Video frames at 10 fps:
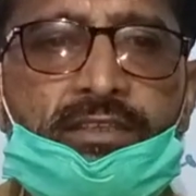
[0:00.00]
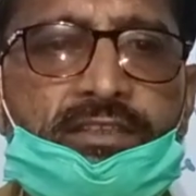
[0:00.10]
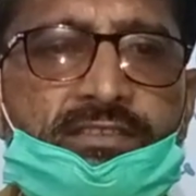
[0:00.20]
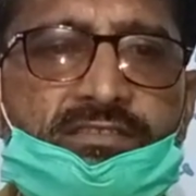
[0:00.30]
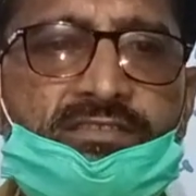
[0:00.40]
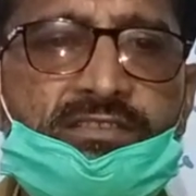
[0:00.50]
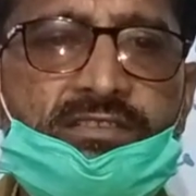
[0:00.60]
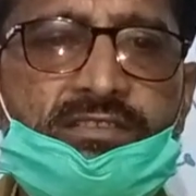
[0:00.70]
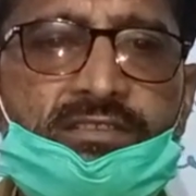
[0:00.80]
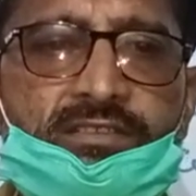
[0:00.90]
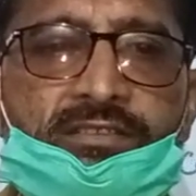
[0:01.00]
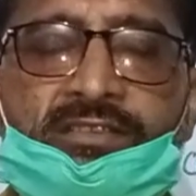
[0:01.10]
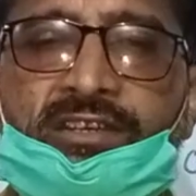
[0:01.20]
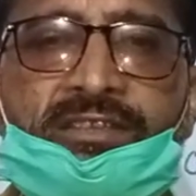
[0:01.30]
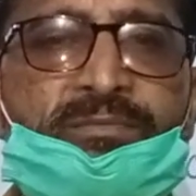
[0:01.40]
is
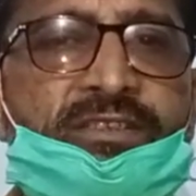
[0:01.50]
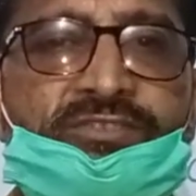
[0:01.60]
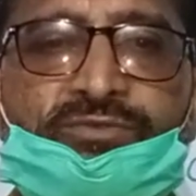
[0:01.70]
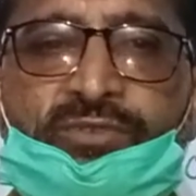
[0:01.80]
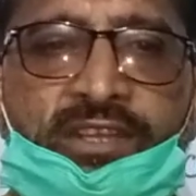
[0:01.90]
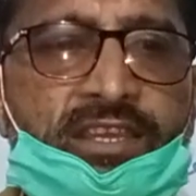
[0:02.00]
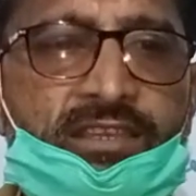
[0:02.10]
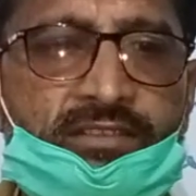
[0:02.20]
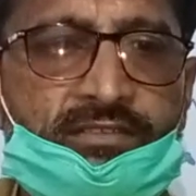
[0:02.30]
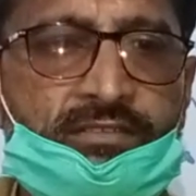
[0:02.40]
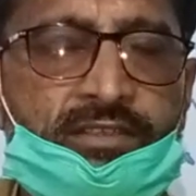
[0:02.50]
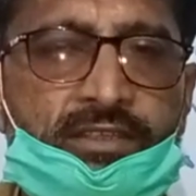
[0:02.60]
not masculine,